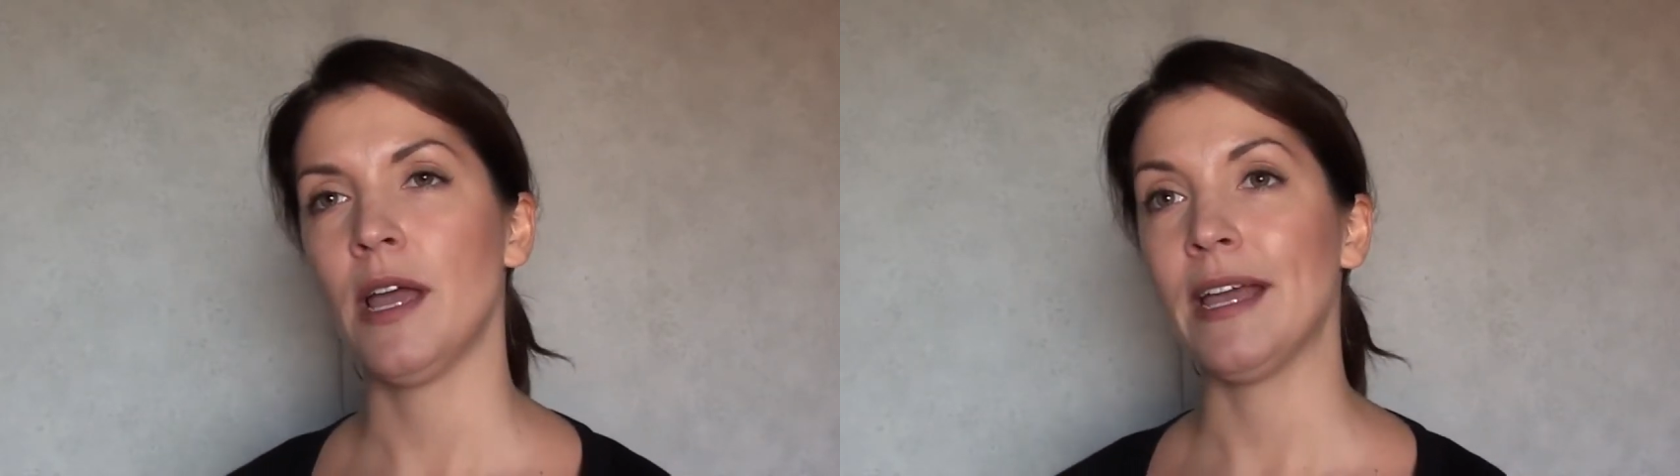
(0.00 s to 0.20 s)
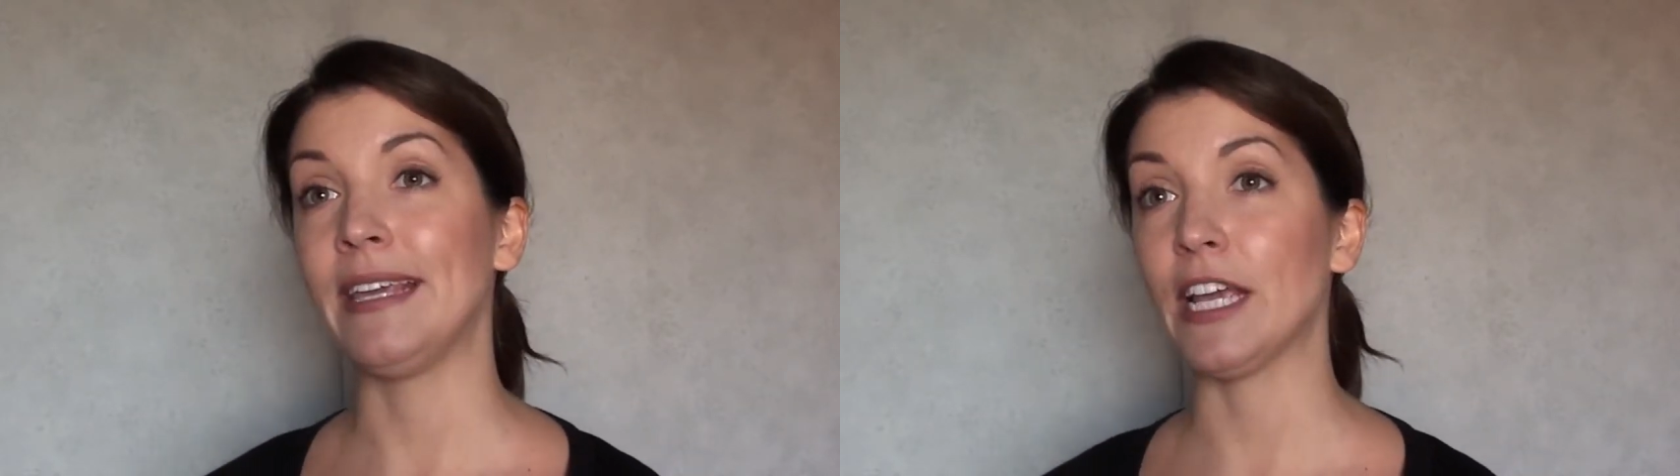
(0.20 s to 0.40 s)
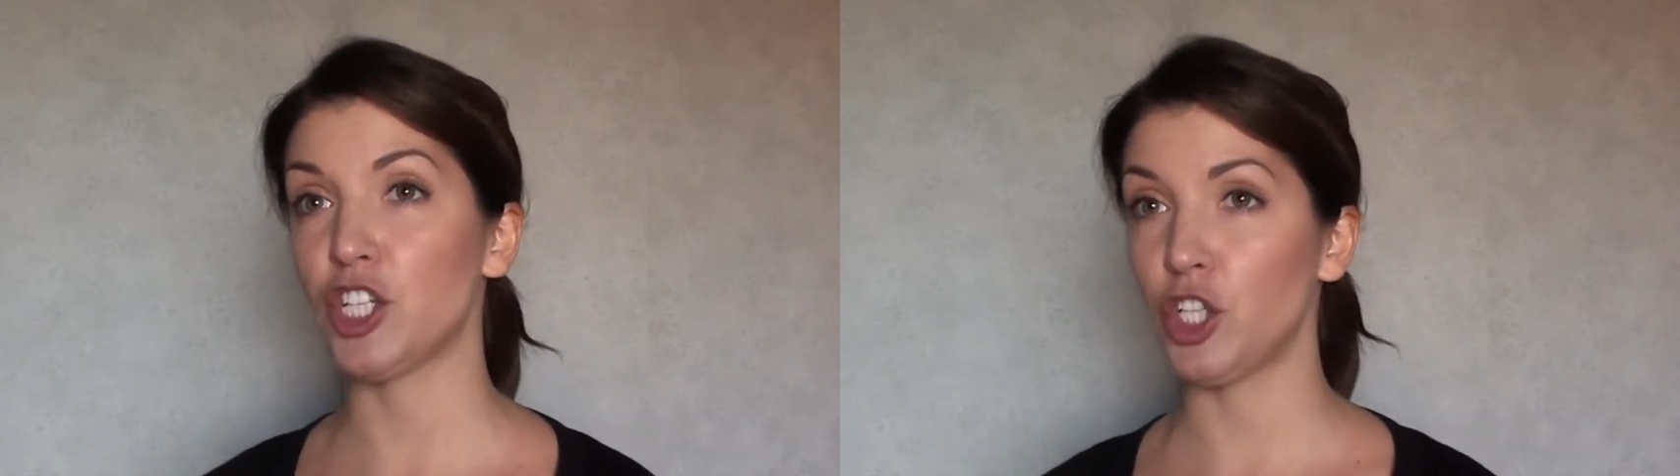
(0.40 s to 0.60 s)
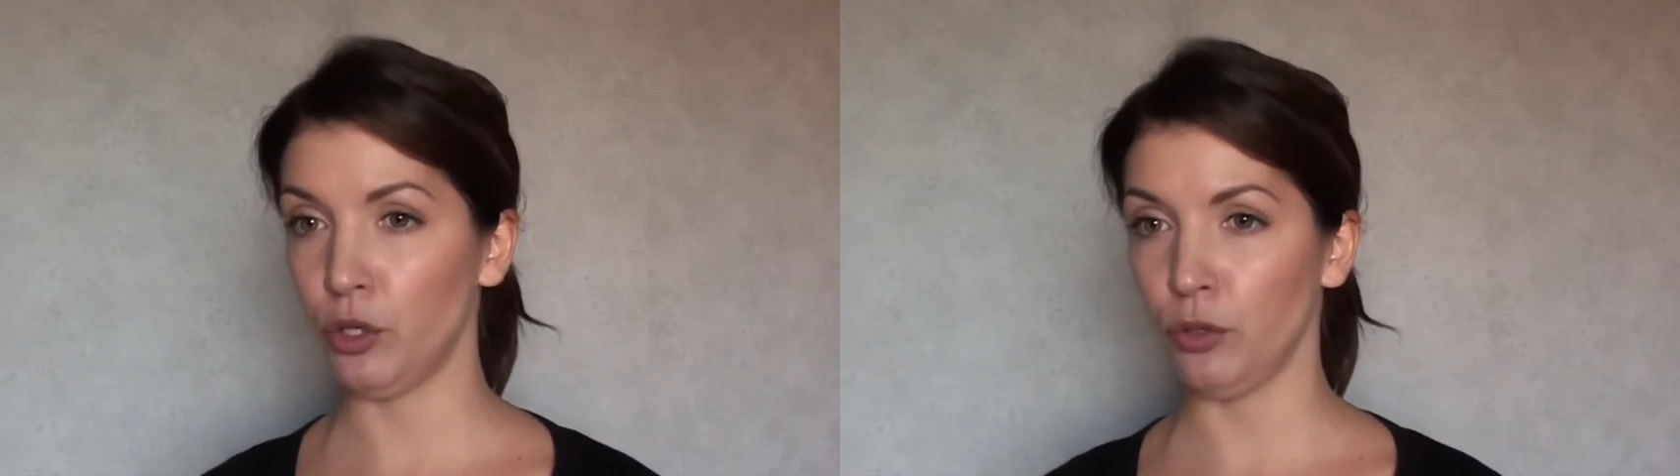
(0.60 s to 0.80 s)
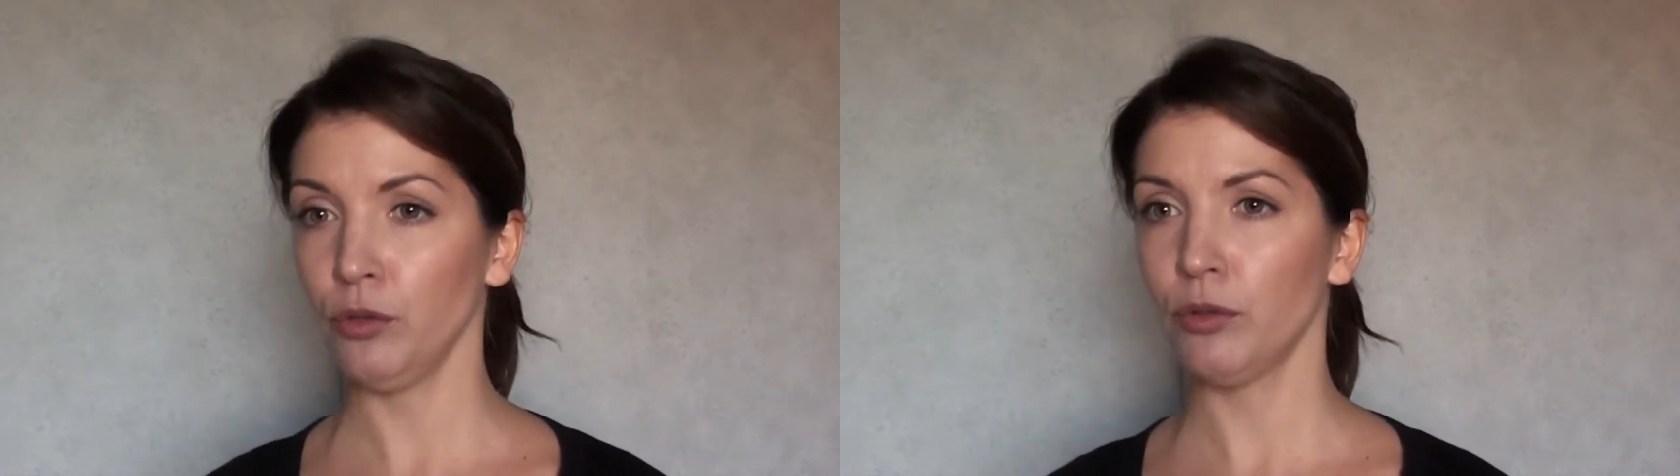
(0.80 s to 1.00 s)
Yet
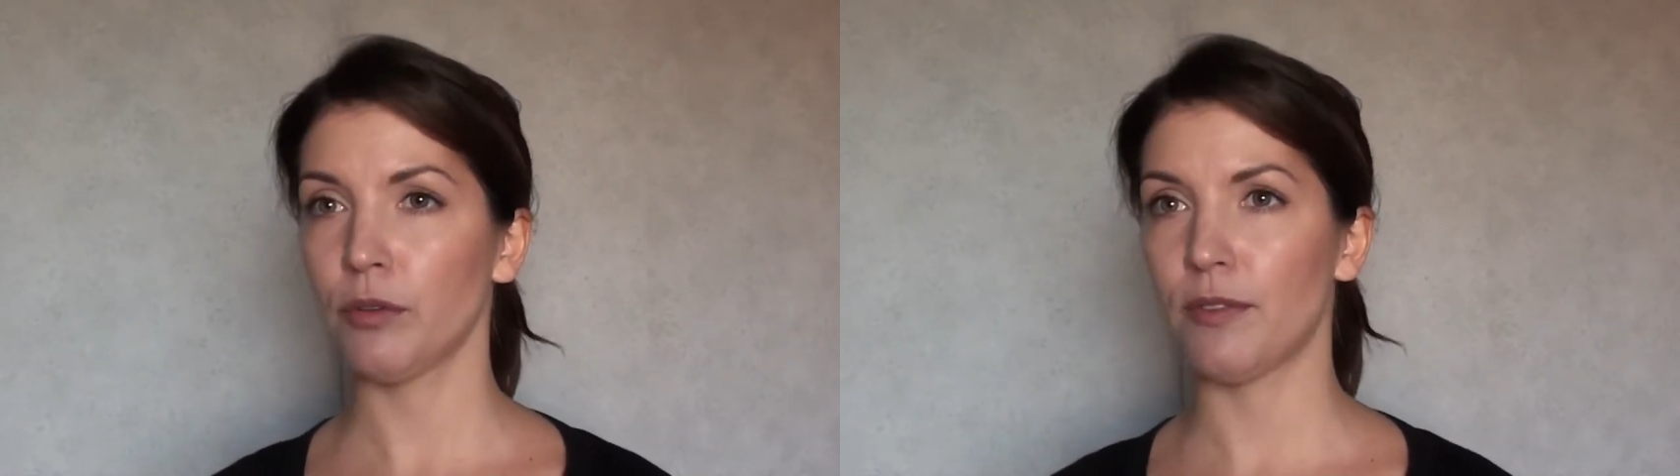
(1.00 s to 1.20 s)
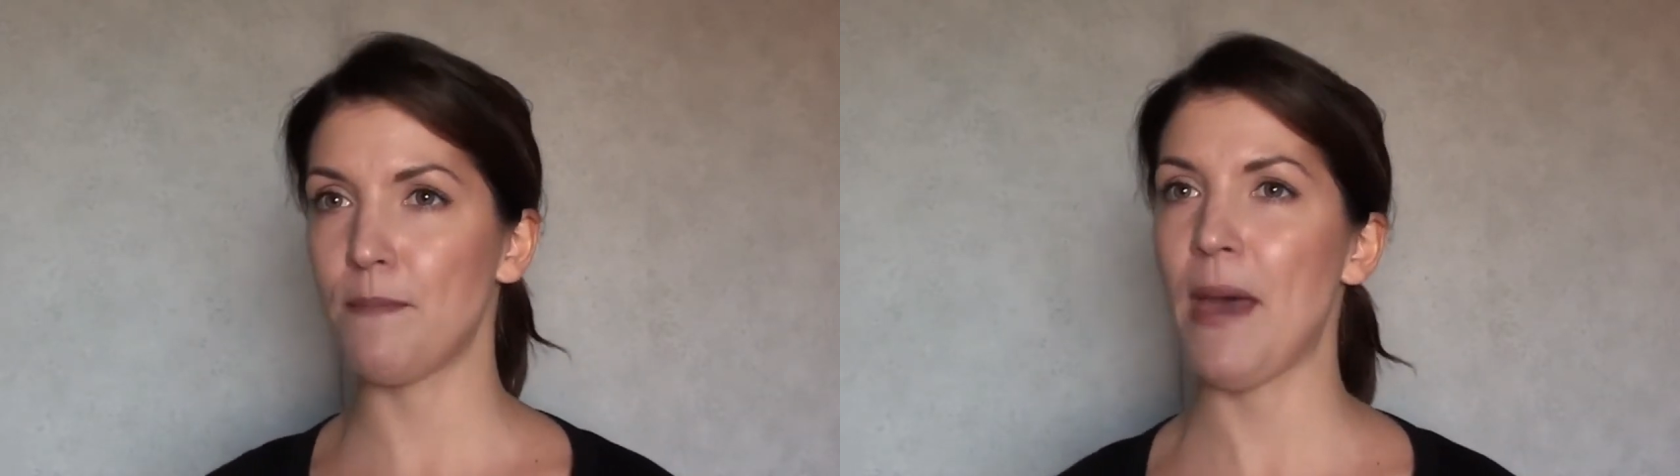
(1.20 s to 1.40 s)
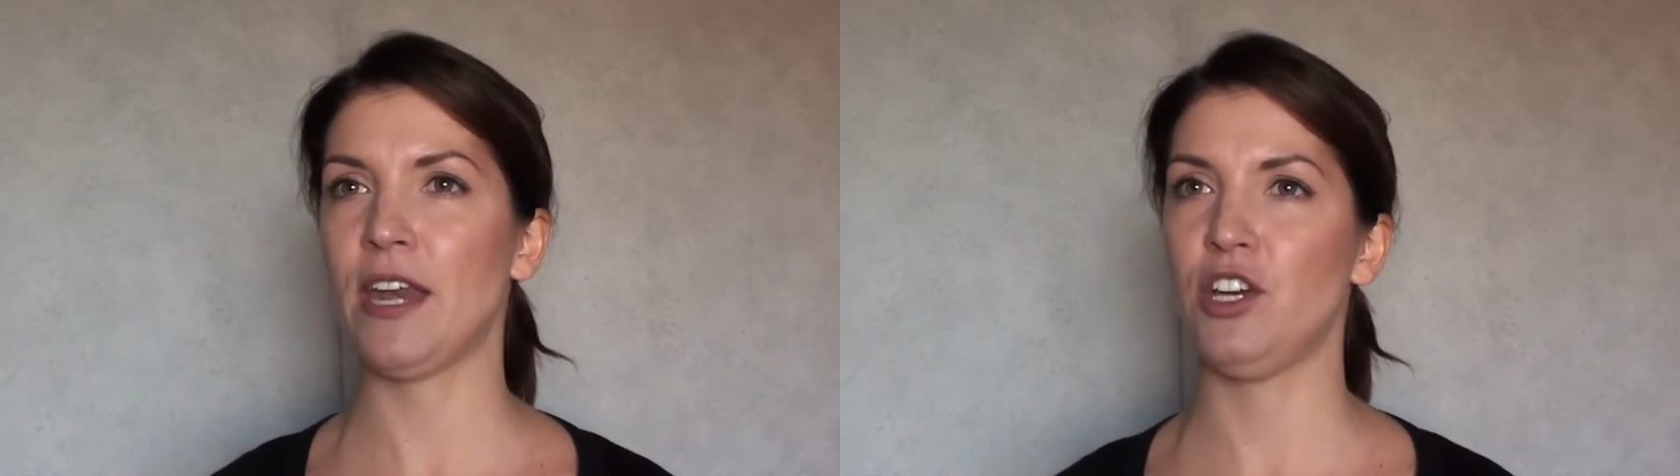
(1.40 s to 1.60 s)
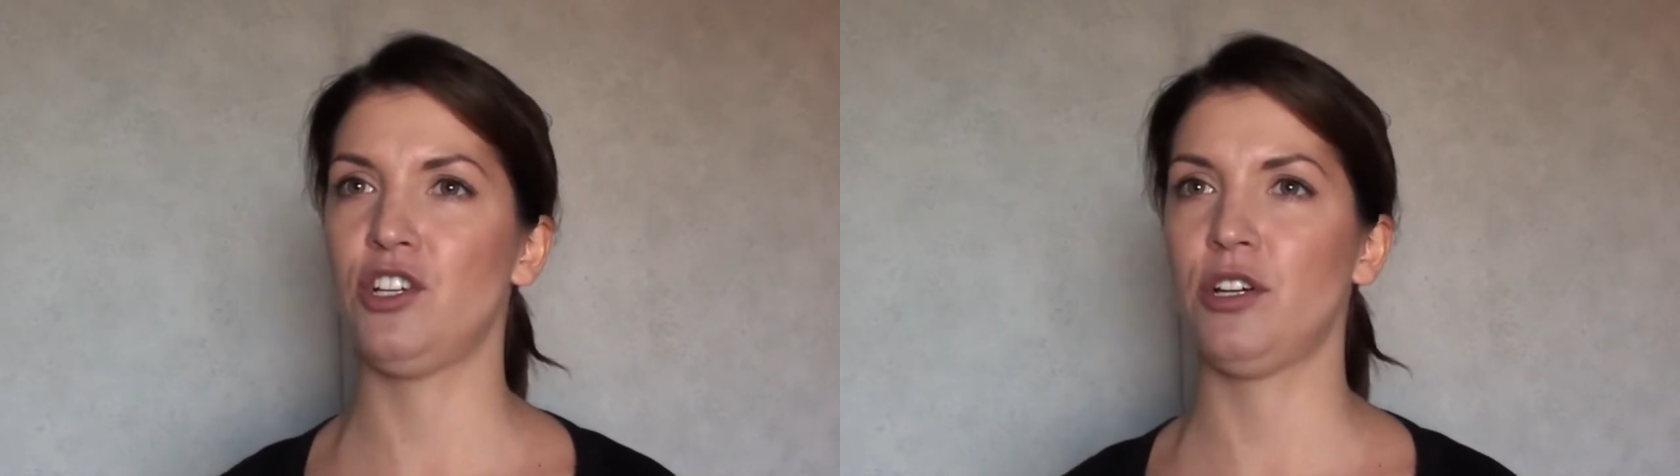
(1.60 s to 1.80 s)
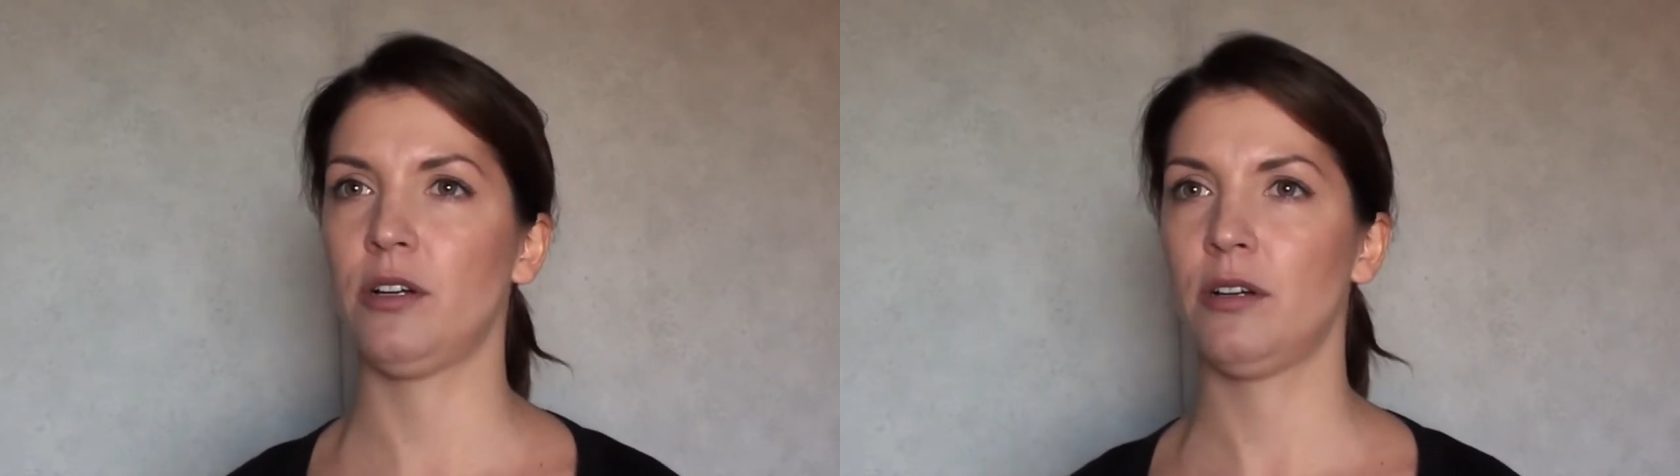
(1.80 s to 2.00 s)
you, the
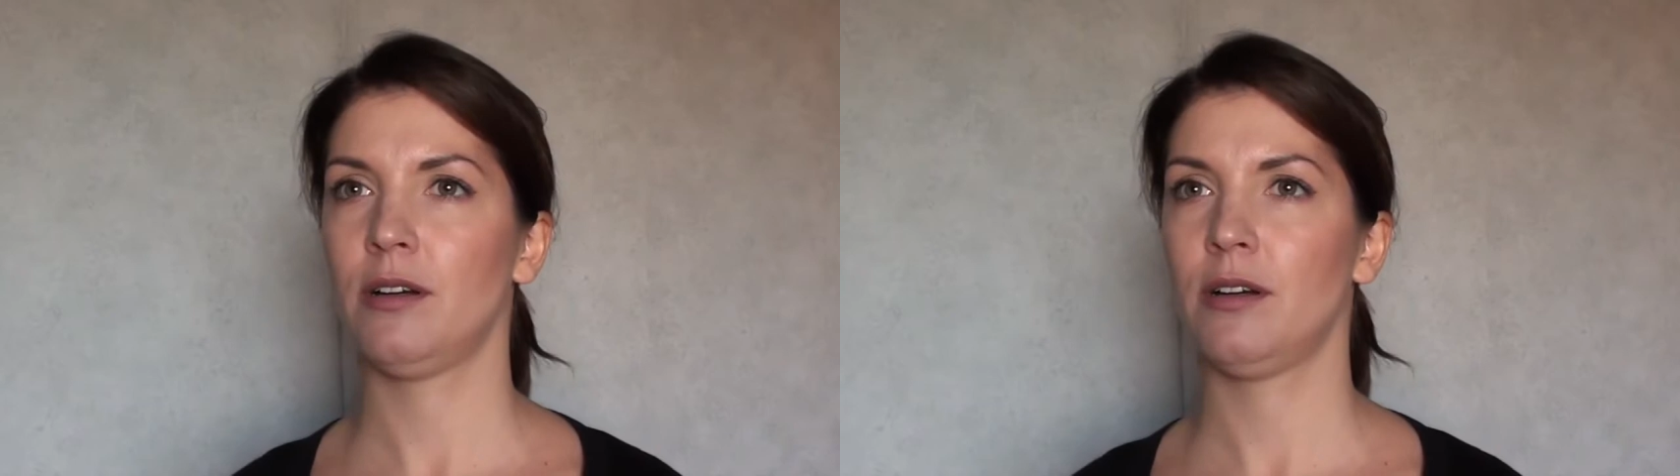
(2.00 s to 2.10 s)
manager,